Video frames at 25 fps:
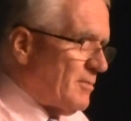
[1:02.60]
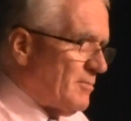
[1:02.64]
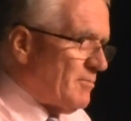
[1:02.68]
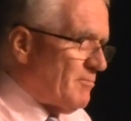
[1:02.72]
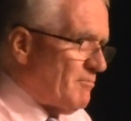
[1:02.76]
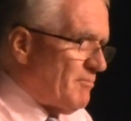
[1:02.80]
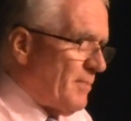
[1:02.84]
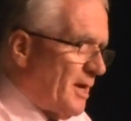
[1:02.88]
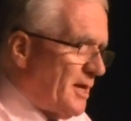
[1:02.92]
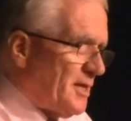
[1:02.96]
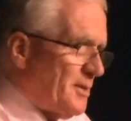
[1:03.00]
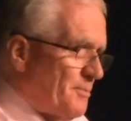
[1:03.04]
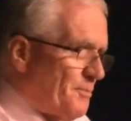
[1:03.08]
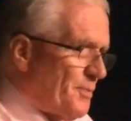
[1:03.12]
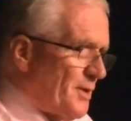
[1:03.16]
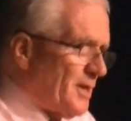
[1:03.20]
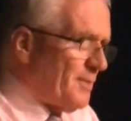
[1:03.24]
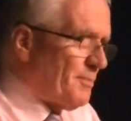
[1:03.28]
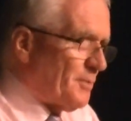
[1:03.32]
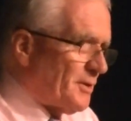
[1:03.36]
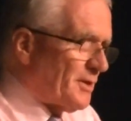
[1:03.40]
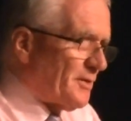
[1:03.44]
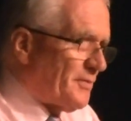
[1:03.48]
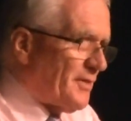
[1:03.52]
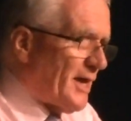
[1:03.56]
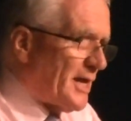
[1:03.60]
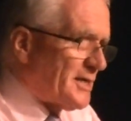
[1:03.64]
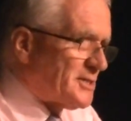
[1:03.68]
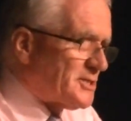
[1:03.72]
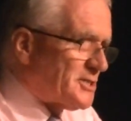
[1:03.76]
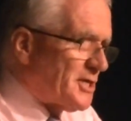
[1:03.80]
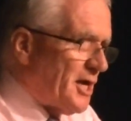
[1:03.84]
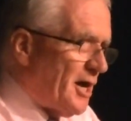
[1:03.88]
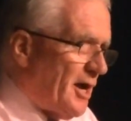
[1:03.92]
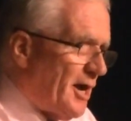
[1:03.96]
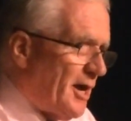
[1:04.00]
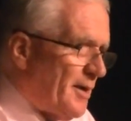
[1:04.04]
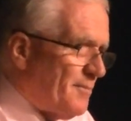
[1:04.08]
Many people at that
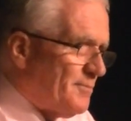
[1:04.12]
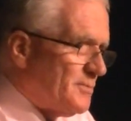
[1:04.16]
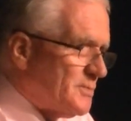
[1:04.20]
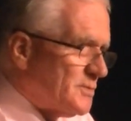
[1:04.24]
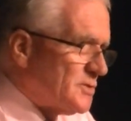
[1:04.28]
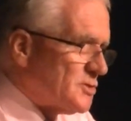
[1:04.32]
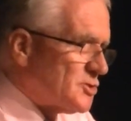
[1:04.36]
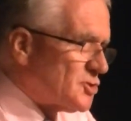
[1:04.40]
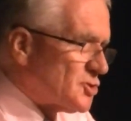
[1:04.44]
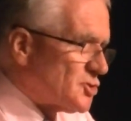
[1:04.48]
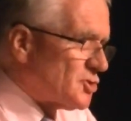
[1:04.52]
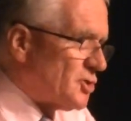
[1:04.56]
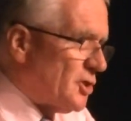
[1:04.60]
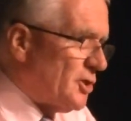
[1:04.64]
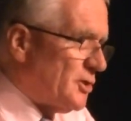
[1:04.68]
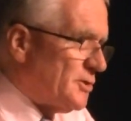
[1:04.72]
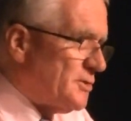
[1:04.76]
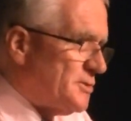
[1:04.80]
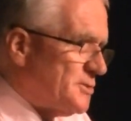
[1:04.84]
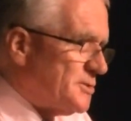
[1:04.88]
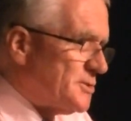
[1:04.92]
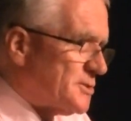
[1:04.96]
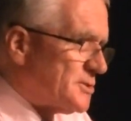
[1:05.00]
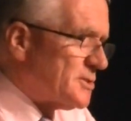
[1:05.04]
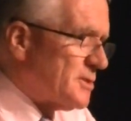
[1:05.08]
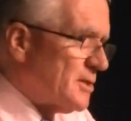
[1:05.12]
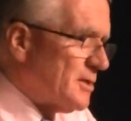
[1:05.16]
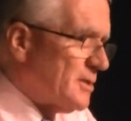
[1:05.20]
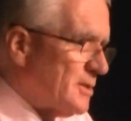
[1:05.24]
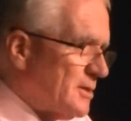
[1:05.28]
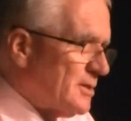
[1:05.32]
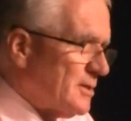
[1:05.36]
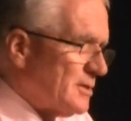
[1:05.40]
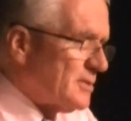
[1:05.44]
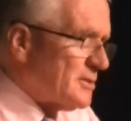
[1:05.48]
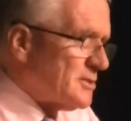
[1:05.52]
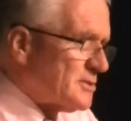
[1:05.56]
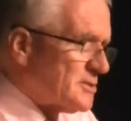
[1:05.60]
time, students,
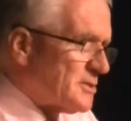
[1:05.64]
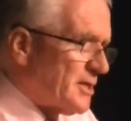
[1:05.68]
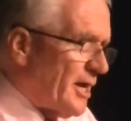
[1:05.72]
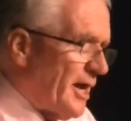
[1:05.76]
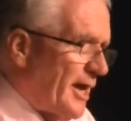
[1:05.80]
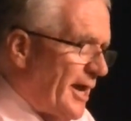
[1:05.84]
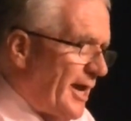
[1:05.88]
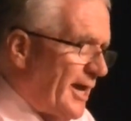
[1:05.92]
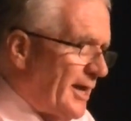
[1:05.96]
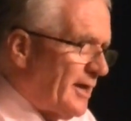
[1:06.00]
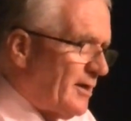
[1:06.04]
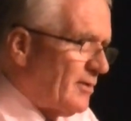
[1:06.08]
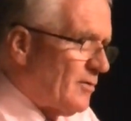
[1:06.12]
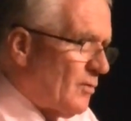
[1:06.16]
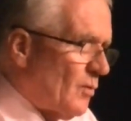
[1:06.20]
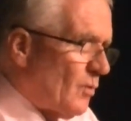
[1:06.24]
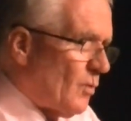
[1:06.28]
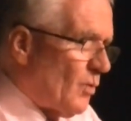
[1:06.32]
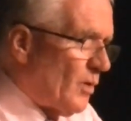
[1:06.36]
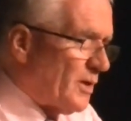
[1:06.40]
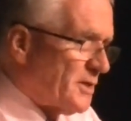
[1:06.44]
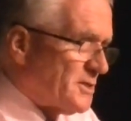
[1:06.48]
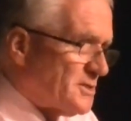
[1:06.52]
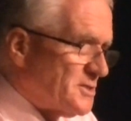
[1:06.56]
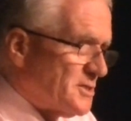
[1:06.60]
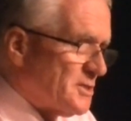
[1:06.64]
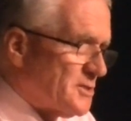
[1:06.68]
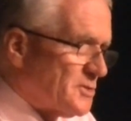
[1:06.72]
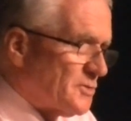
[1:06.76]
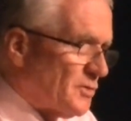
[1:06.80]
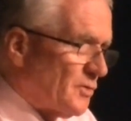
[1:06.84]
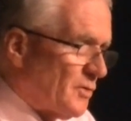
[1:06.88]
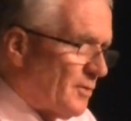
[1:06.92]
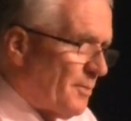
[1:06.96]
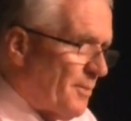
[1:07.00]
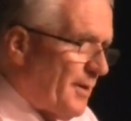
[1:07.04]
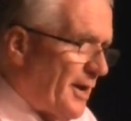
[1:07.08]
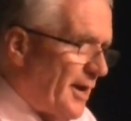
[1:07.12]
saying, what is this
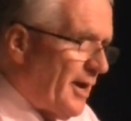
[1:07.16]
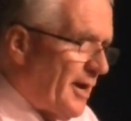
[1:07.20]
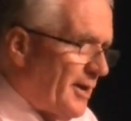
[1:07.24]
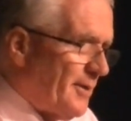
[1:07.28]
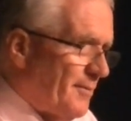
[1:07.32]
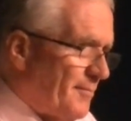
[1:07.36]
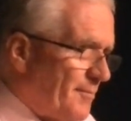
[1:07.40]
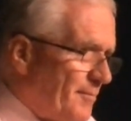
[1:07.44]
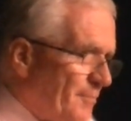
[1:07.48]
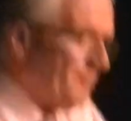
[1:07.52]
all about?